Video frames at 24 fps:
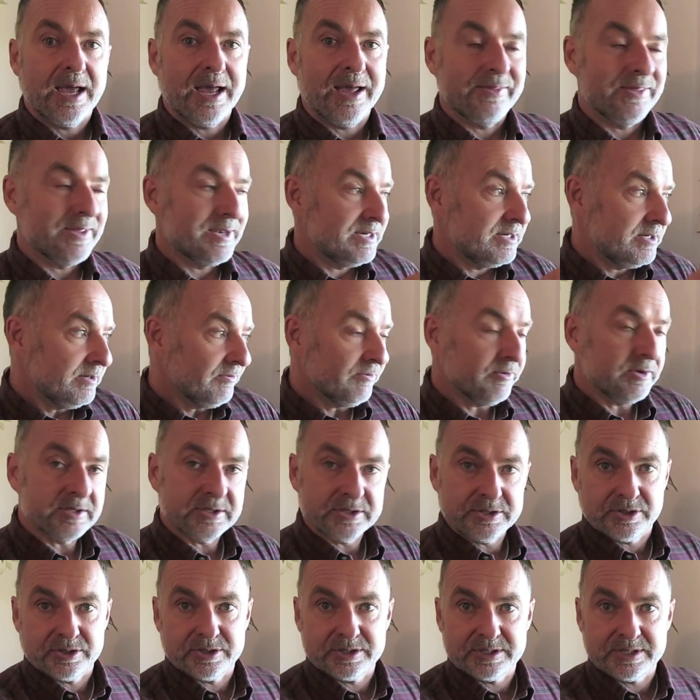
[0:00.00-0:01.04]
and the
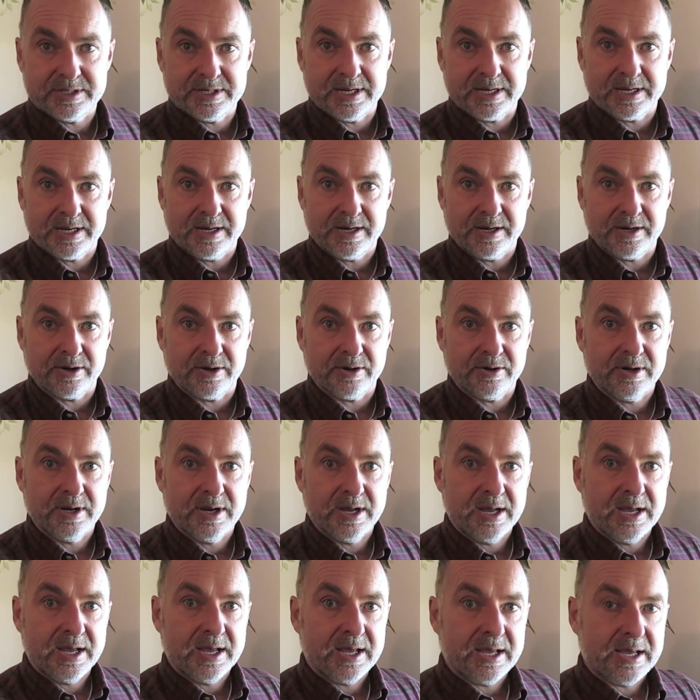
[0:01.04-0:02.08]
difference you're seeing here
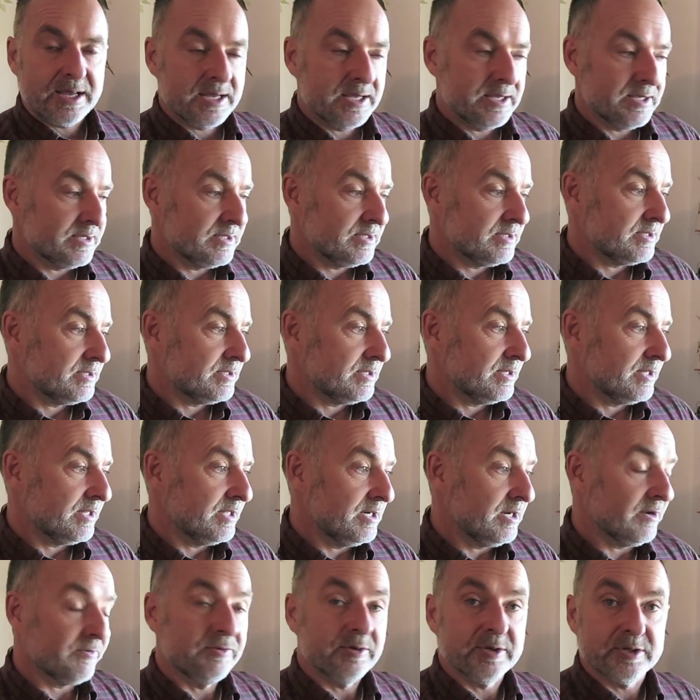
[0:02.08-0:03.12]
is the
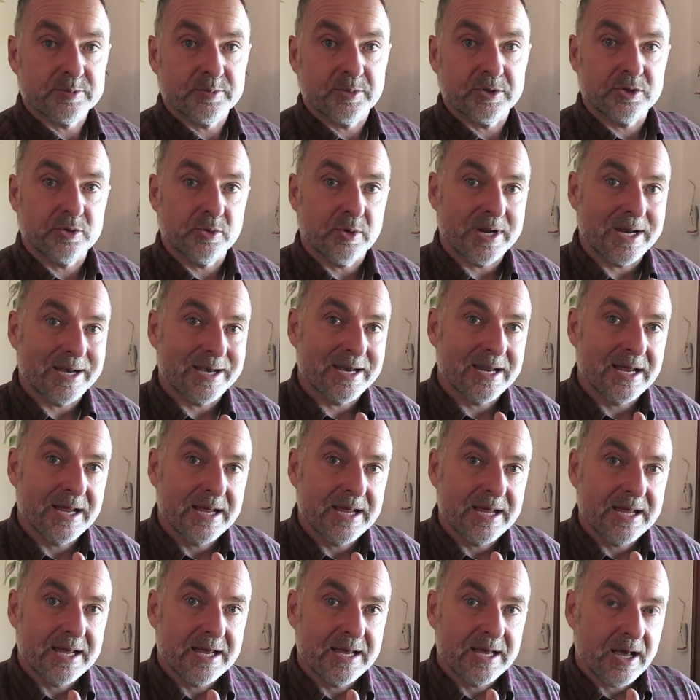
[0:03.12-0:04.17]
difference between
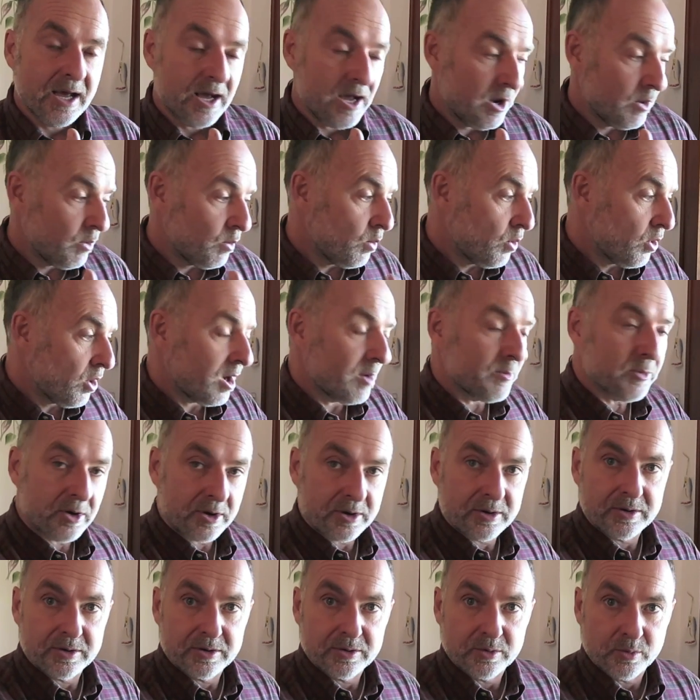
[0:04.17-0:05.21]
a
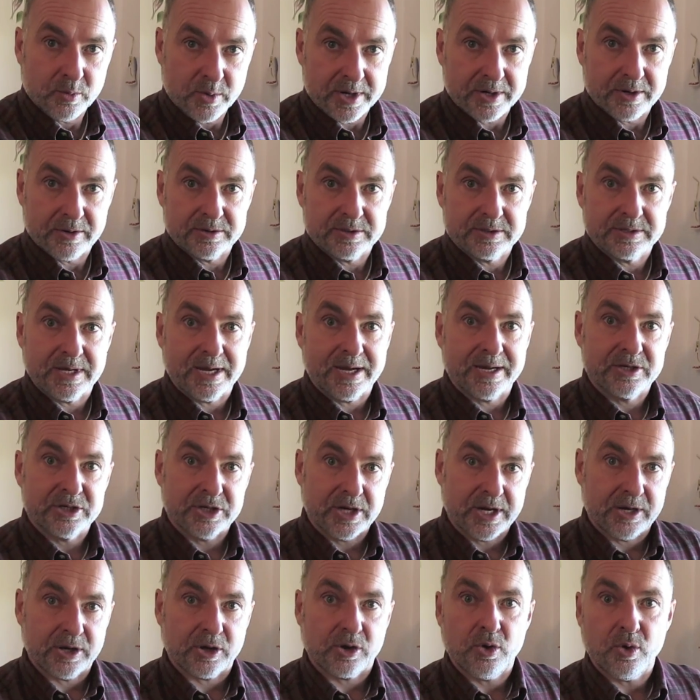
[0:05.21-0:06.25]
warmer window sash
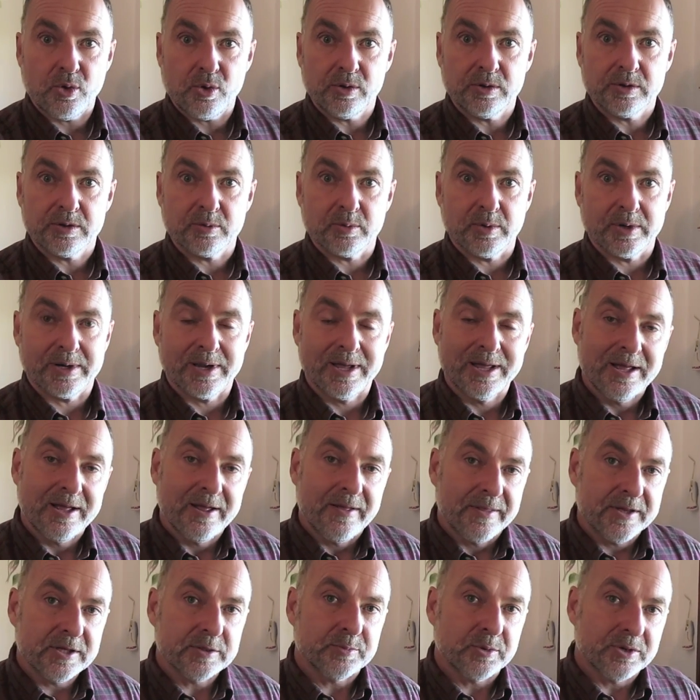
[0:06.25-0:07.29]
and a colder one.
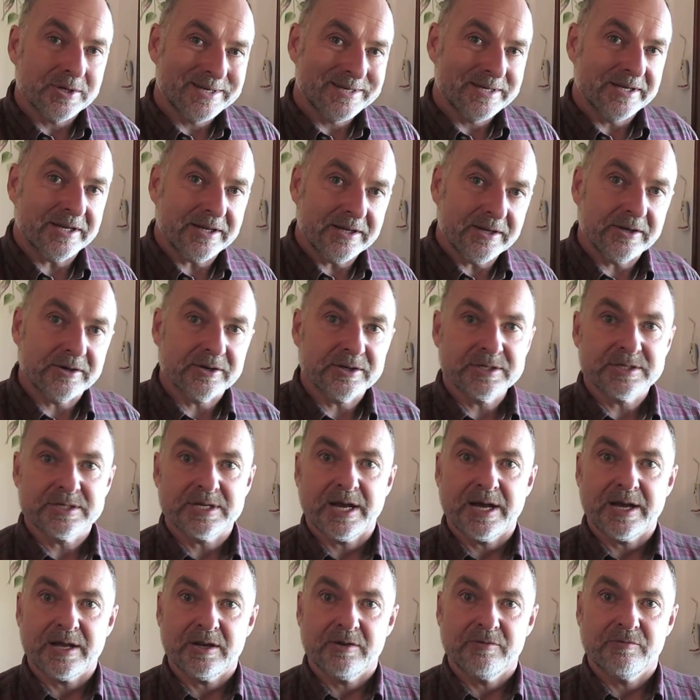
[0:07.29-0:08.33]
This particular
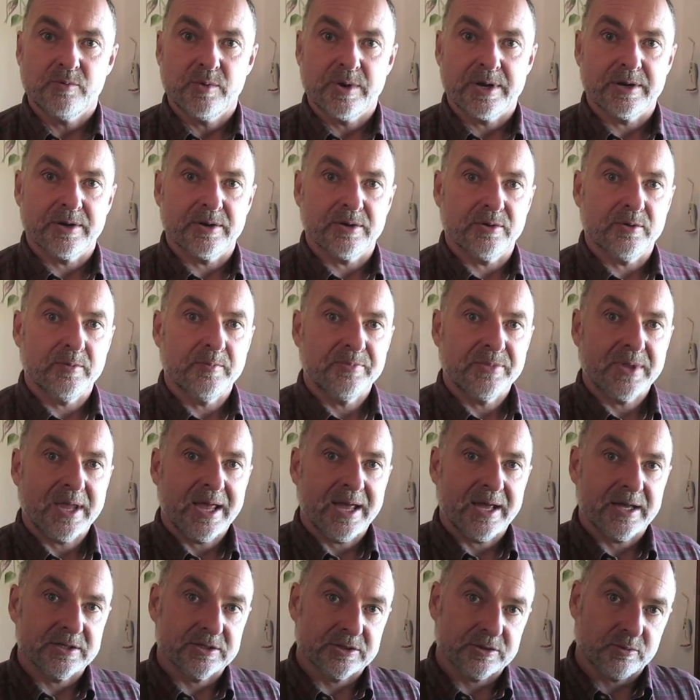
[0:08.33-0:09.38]
style of window
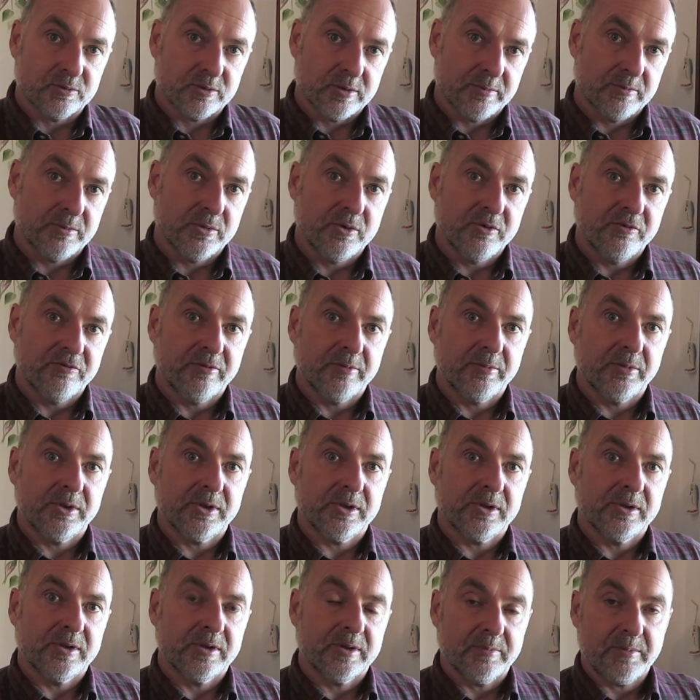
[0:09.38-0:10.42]
has a
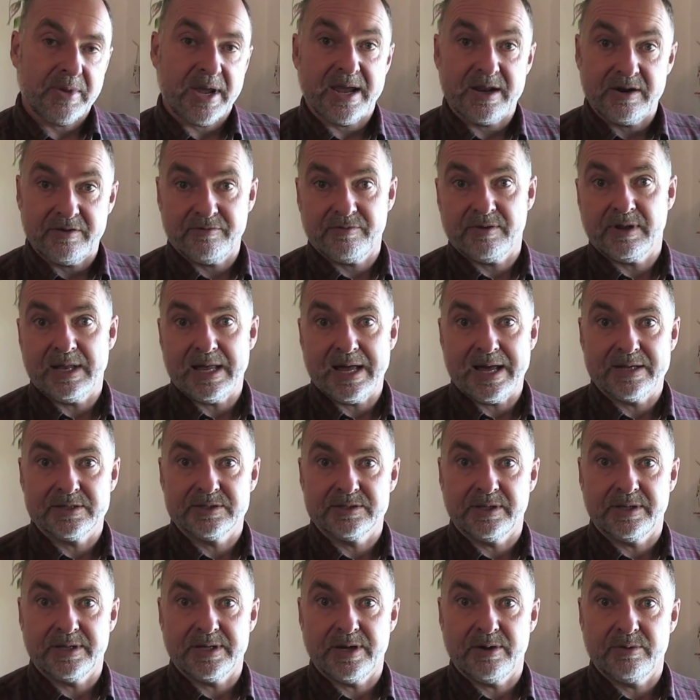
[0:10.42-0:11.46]
removable pane of glass
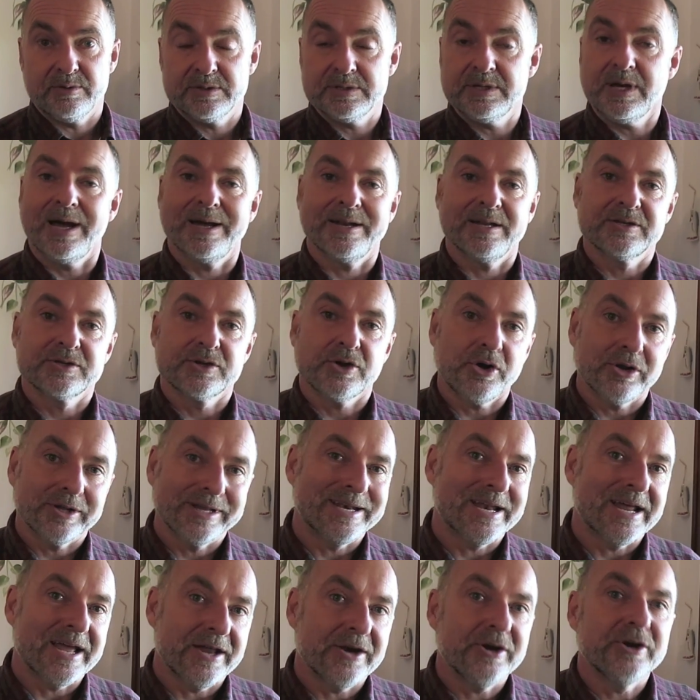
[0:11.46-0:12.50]
on the outside. It's called
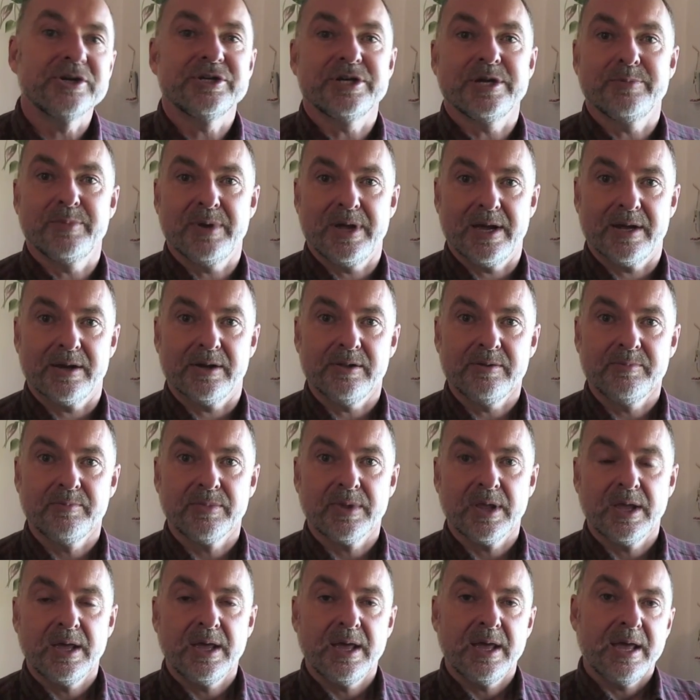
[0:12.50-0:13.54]
an energy panel.
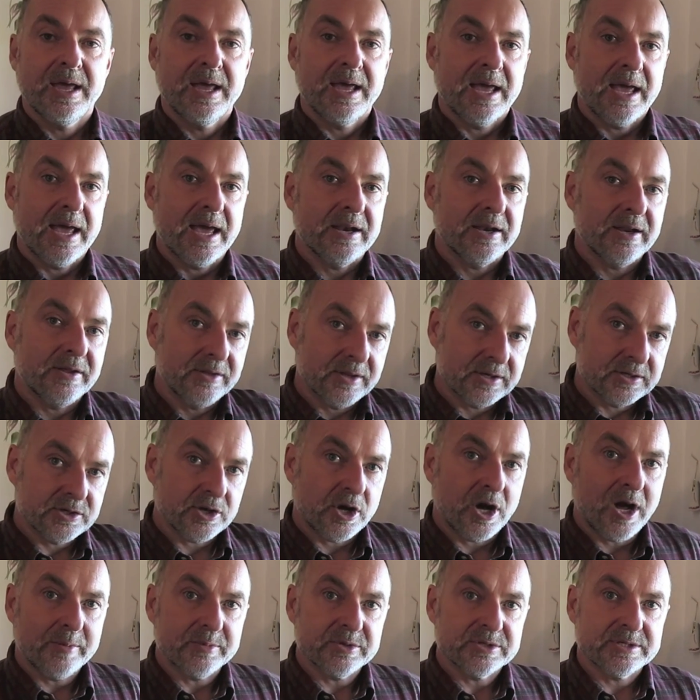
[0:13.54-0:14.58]
And in the
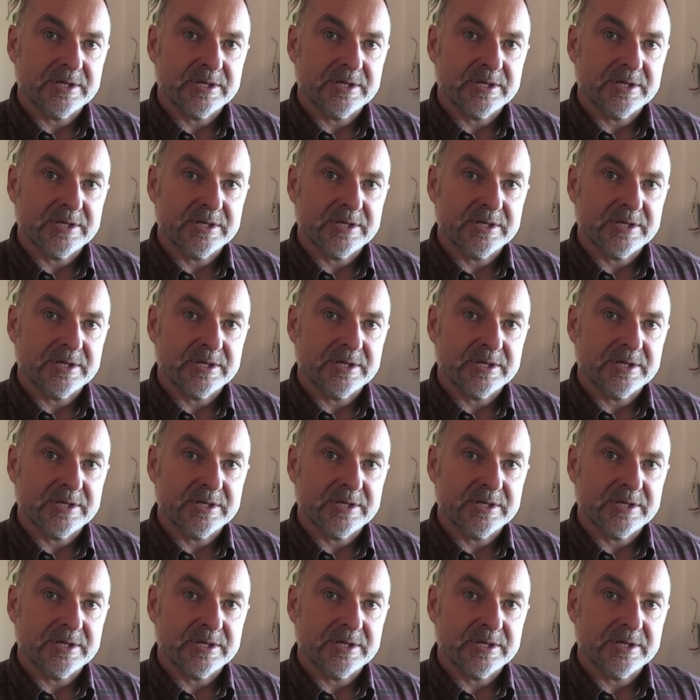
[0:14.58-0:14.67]
top